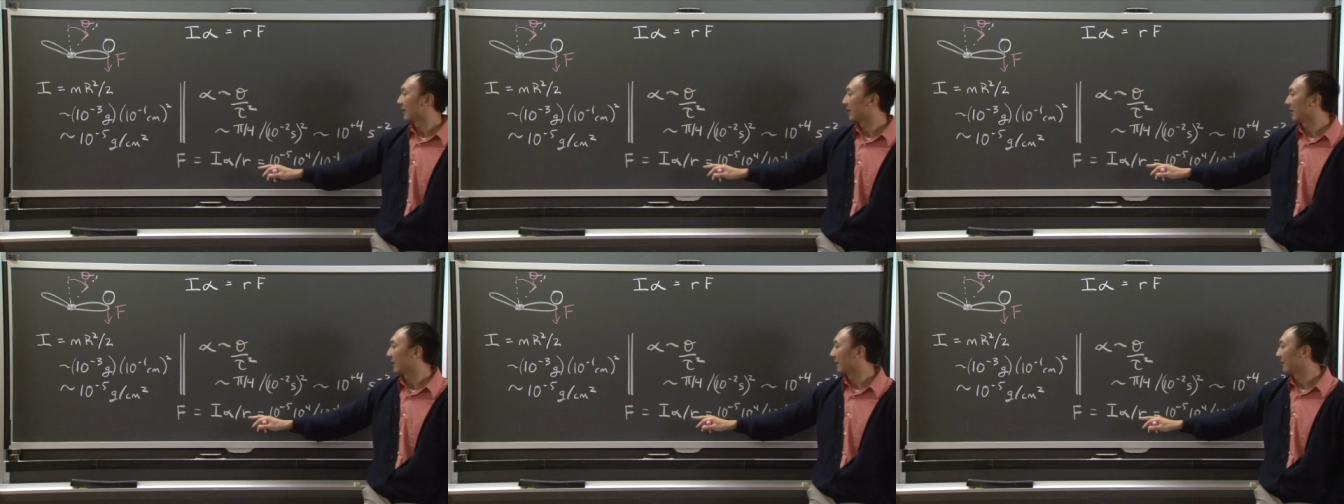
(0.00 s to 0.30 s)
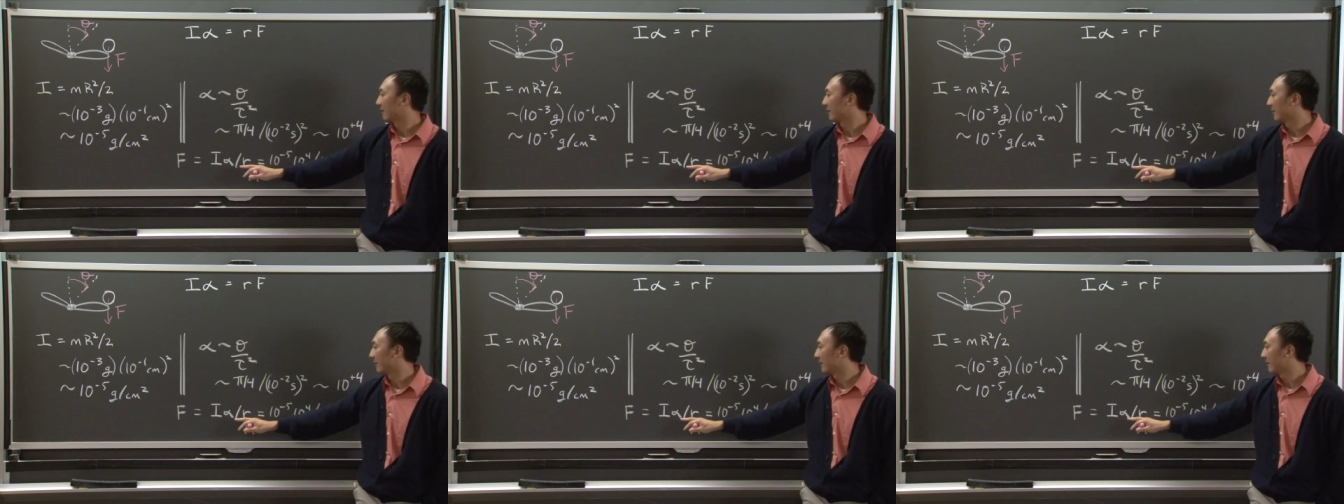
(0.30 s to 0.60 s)

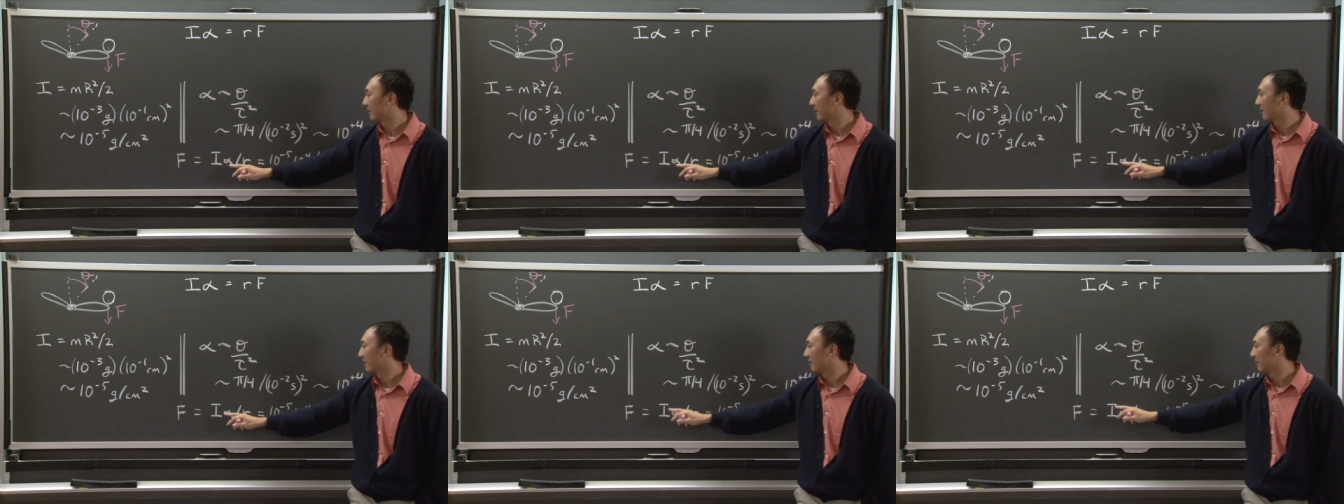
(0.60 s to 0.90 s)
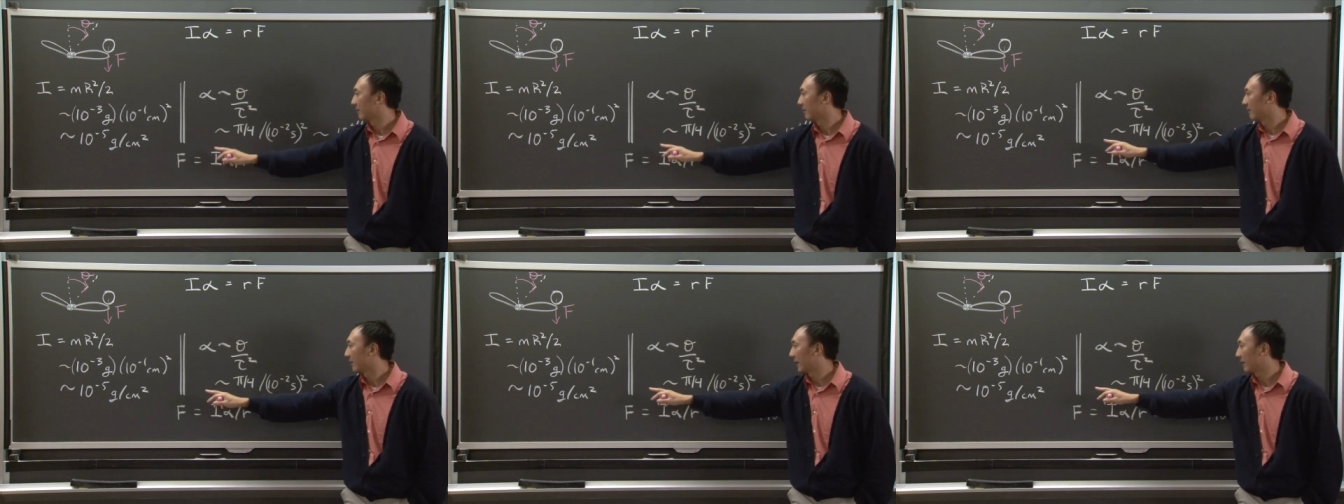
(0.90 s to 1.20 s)
Um,
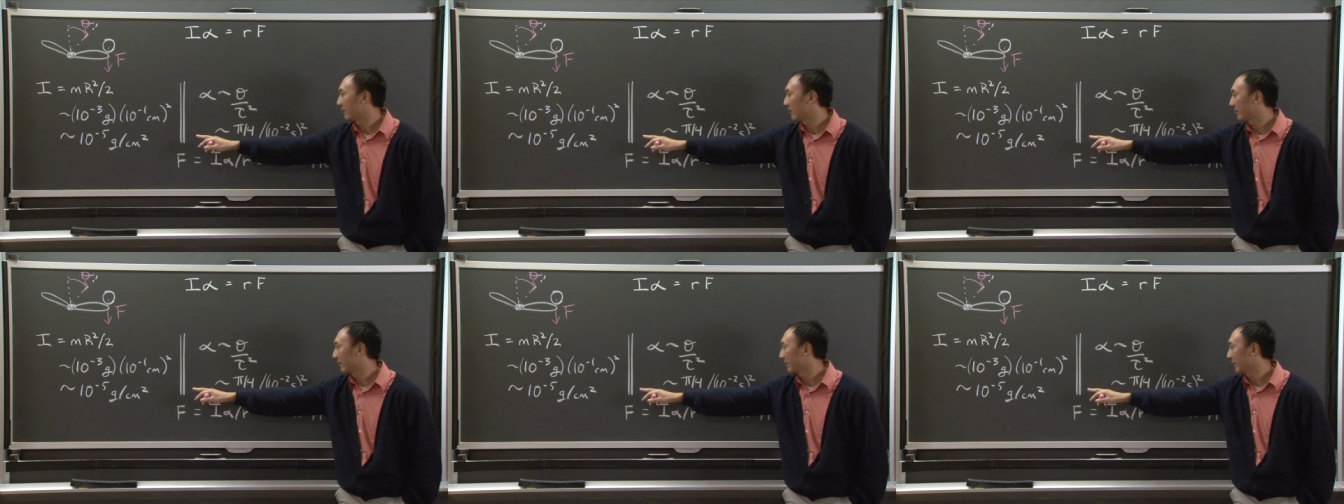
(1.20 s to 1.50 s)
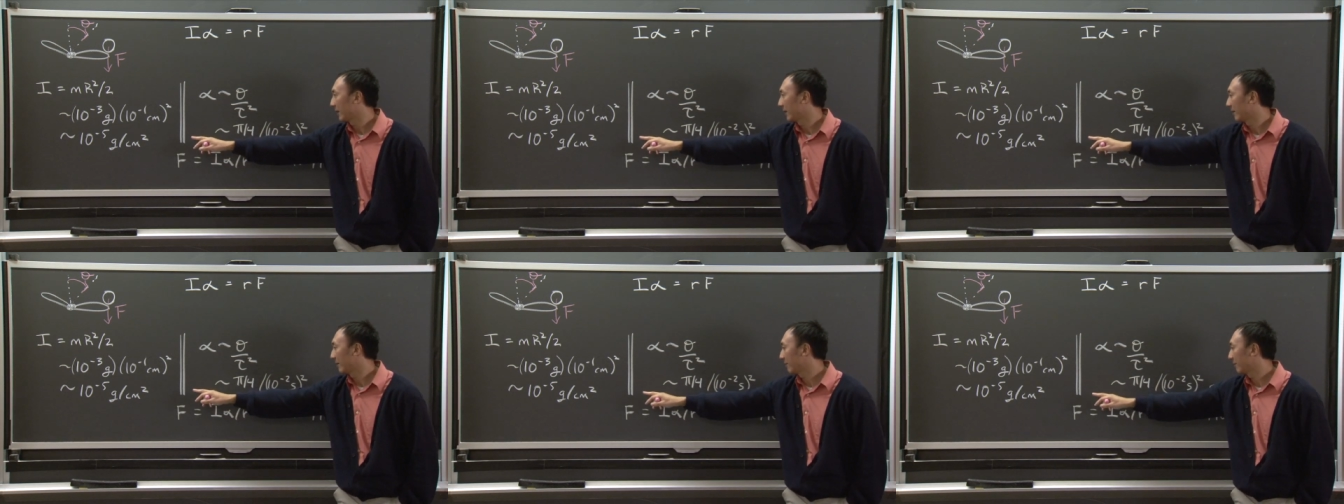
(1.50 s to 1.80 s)
by
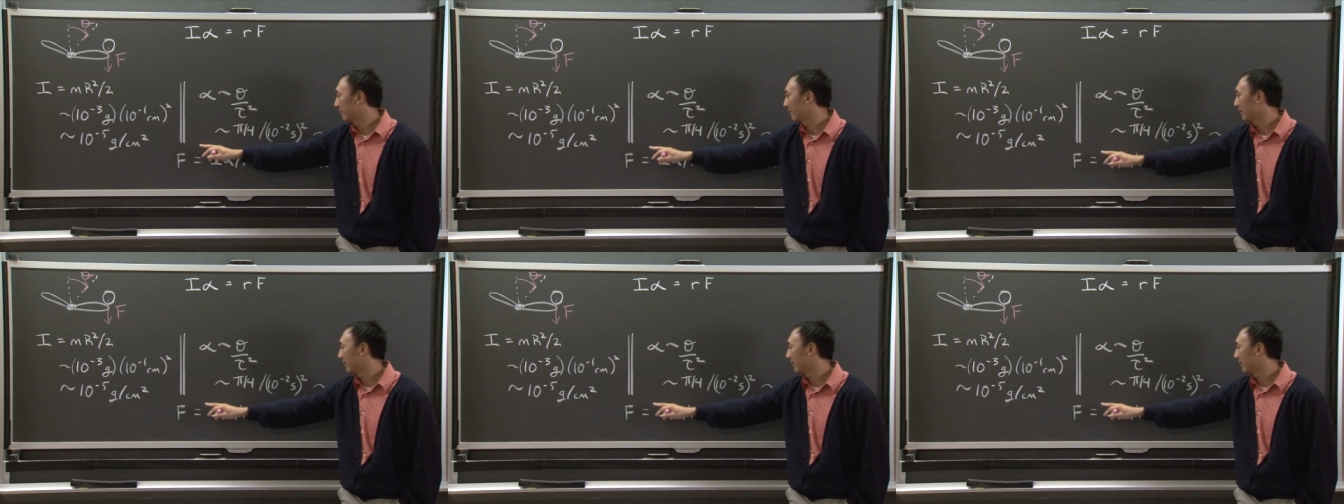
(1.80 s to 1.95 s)
uh,